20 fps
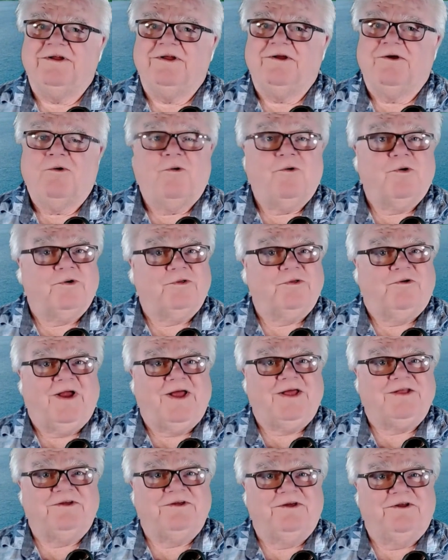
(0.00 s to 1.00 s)
or they're
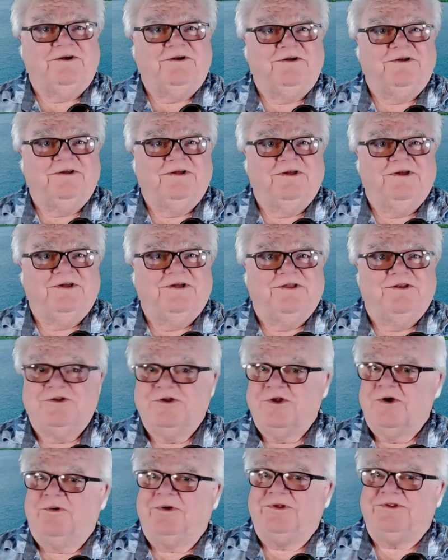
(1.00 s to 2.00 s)
at dinner,
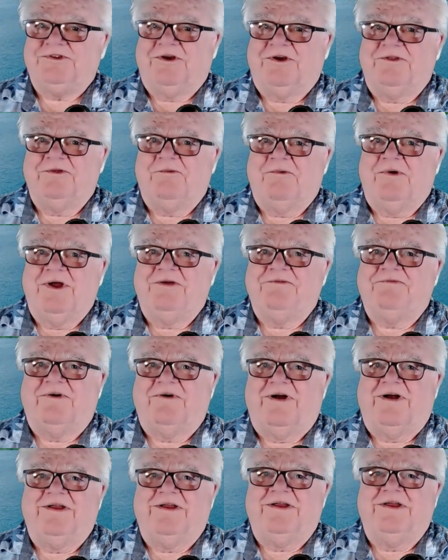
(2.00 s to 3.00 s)
no one's on the
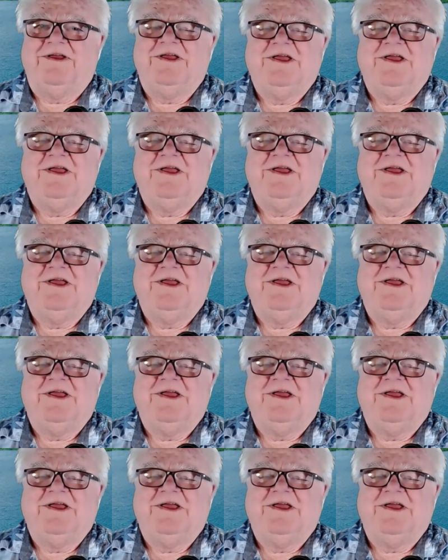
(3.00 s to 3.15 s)
Wi-Fi.